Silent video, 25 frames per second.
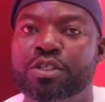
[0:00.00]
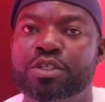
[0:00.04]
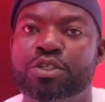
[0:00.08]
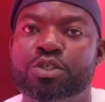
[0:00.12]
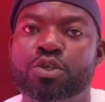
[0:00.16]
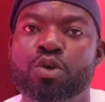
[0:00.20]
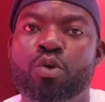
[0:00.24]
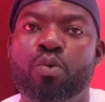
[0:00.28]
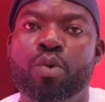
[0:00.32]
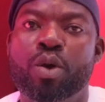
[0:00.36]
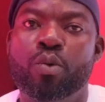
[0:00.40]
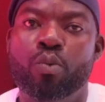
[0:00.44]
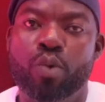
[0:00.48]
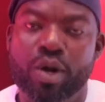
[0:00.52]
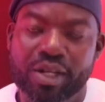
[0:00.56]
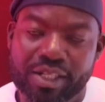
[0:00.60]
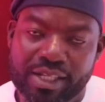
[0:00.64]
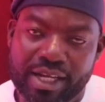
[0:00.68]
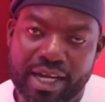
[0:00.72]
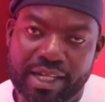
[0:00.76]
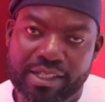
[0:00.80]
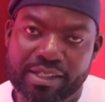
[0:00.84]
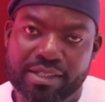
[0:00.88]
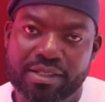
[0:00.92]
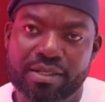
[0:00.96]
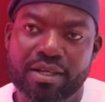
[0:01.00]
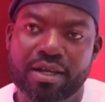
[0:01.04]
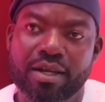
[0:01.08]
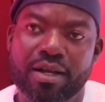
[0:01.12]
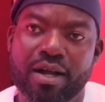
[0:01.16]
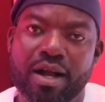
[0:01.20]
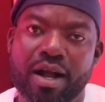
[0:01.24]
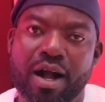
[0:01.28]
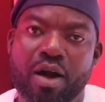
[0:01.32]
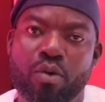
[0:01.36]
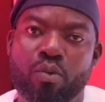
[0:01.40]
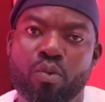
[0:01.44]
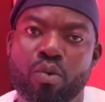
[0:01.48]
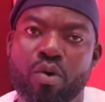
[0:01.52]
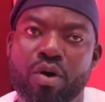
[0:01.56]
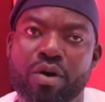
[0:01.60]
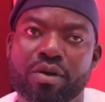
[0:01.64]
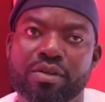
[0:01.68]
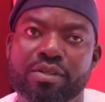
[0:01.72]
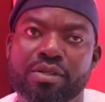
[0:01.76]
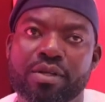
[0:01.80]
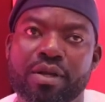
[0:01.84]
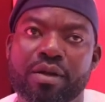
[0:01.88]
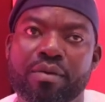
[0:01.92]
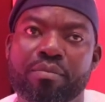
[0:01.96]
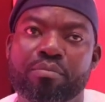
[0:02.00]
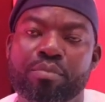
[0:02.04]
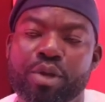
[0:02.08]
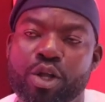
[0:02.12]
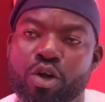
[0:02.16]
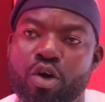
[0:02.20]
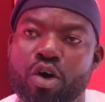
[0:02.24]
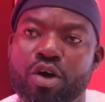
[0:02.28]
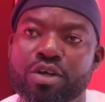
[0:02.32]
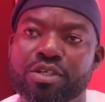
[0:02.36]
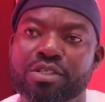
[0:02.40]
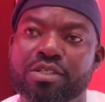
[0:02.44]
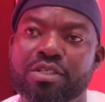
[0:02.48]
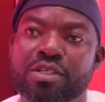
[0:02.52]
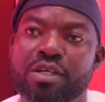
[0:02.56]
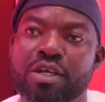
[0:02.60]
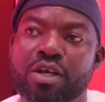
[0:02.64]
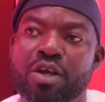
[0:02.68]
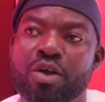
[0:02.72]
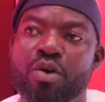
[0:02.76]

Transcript: So we won that award because